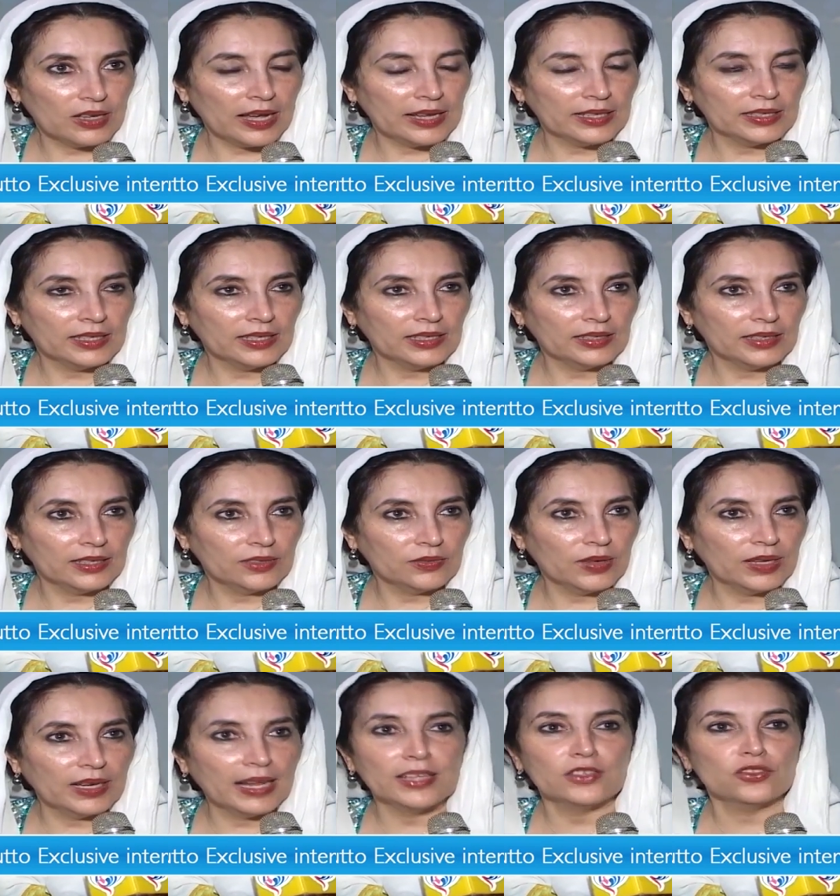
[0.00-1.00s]
I think that
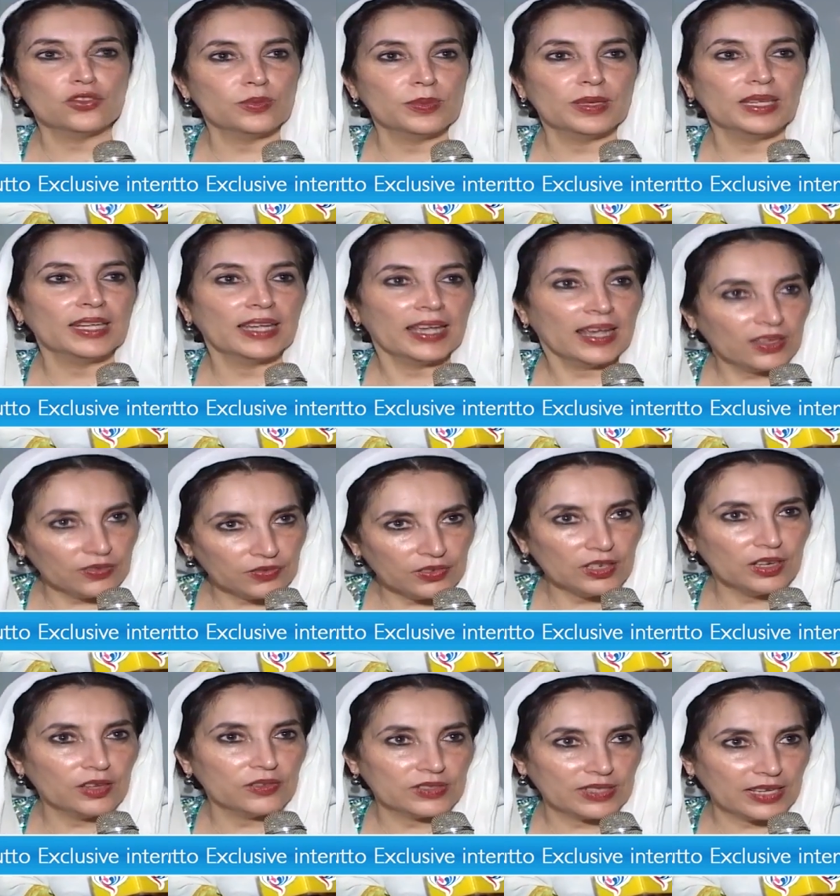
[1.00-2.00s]
one has to be
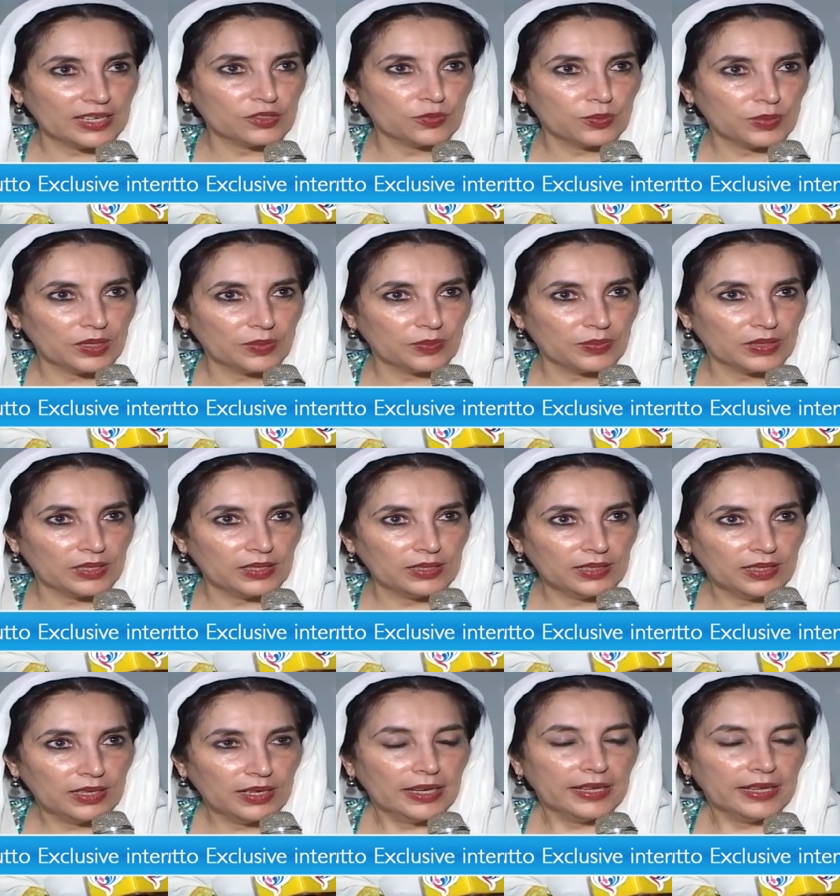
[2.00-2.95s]
careful of such people.